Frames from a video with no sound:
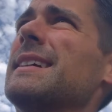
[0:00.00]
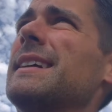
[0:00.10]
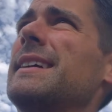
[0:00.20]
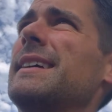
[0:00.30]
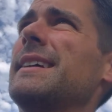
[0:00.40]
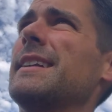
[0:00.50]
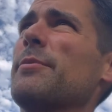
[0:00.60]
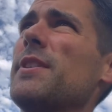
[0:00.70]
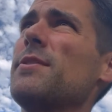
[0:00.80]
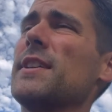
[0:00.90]
And I'm
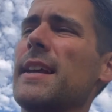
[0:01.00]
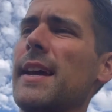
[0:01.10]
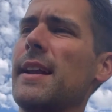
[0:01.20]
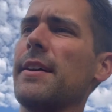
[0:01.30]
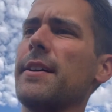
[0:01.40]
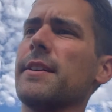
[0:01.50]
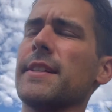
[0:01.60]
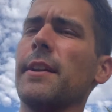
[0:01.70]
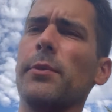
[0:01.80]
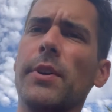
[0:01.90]
gonna use an eight iron because
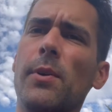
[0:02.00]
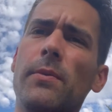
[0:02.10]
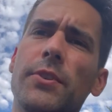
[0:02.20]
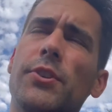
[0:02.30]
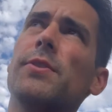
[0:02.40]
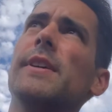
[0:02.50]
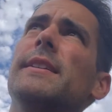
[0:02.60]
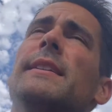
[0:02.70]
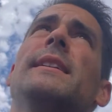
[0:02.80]
I don't wanna overshoot it.